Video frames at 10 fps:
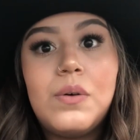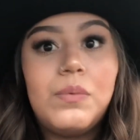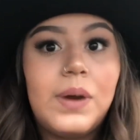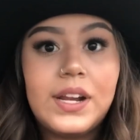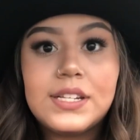
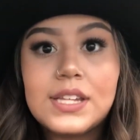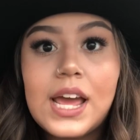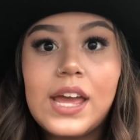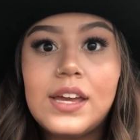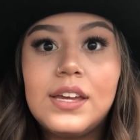what it's
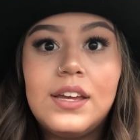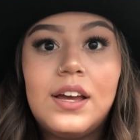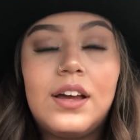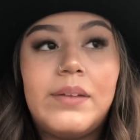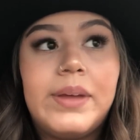like
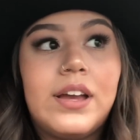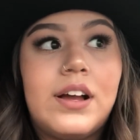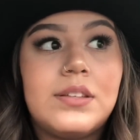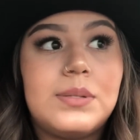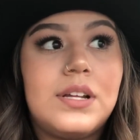in
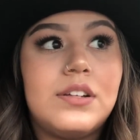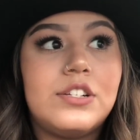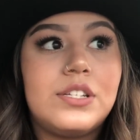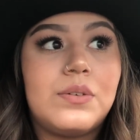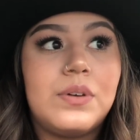
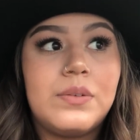cosmetology school,